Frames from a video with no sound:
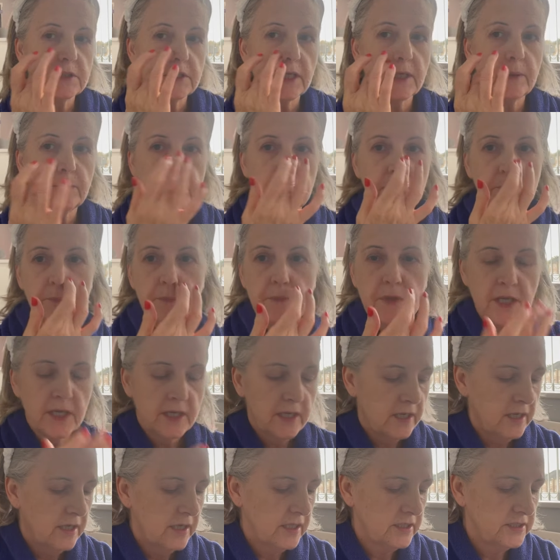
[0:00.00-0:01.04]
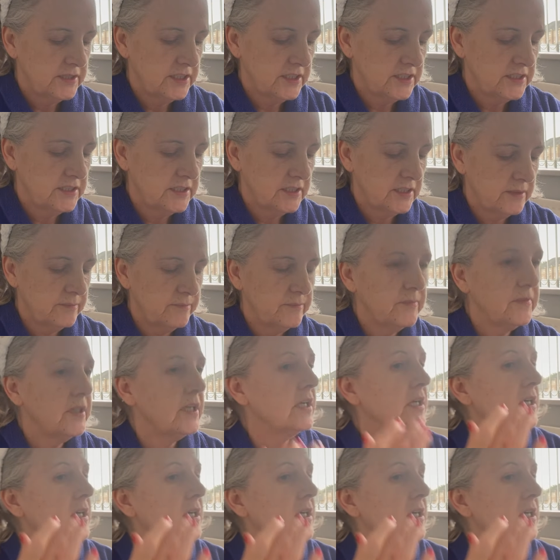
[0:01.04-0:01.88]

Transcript: um, I did um,